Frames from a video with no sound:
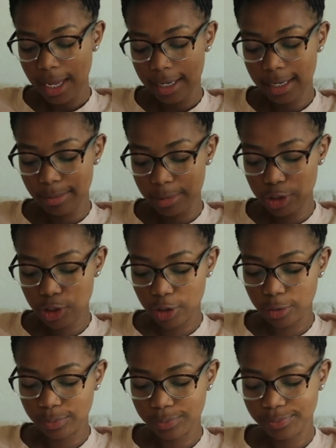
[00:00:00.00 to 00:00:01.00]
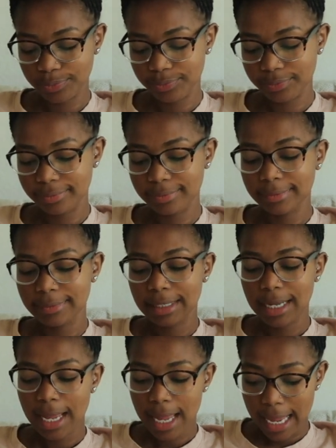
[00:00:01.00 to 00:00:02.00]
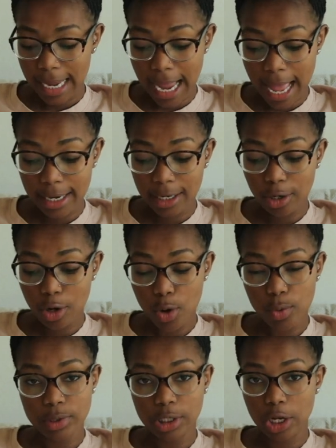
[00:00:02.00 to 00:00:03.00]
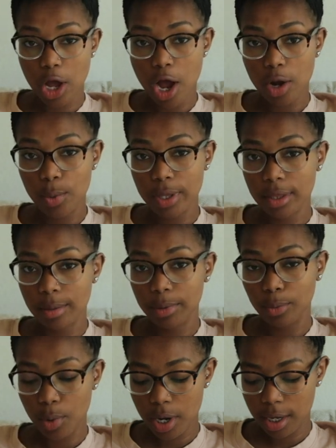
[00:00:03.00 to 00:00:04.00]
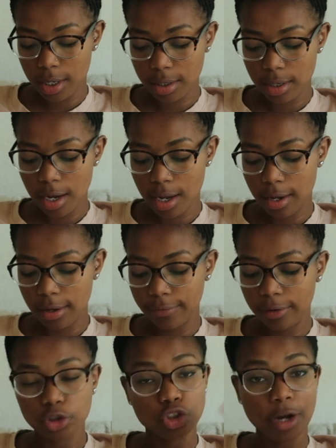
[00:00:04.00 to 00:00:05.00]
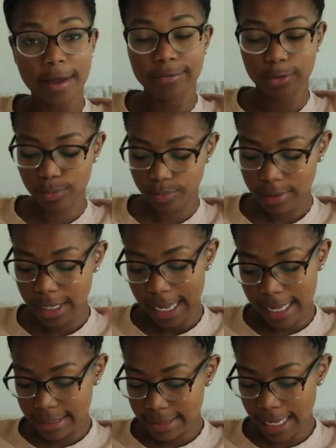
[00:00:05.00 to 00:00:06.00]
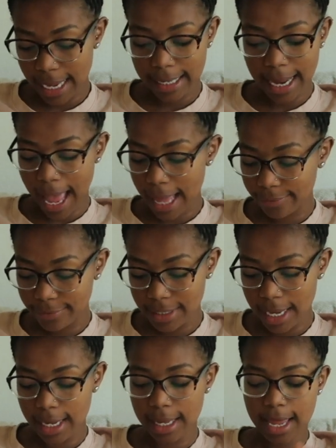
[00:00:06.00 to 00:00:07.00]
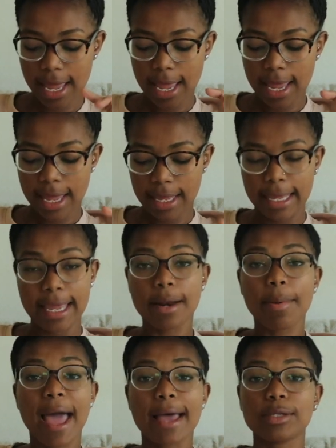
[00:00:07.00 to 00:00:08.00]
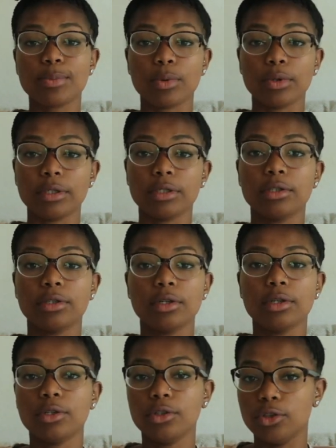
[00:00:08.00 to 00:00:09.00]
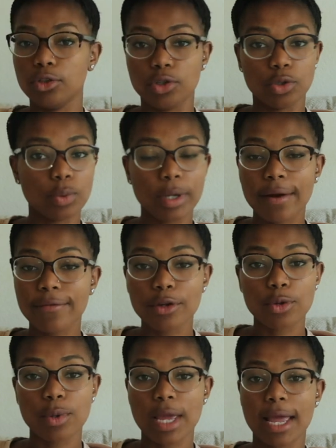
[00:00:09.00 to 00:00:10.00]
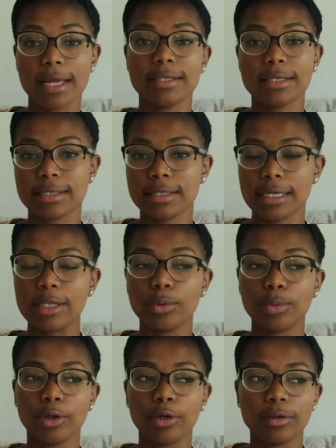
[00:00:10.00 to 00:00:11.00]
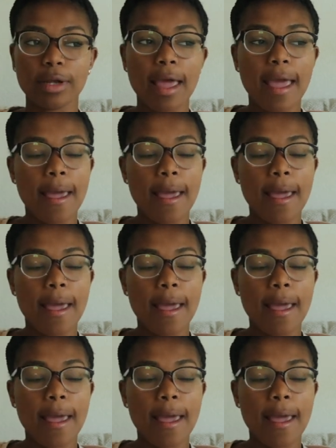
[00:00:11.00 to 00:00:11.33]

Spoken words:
Number 2, it kind of goes along with number 1 of travel. In-state, out-of-state, get a passport. Do whatever you can to see the world.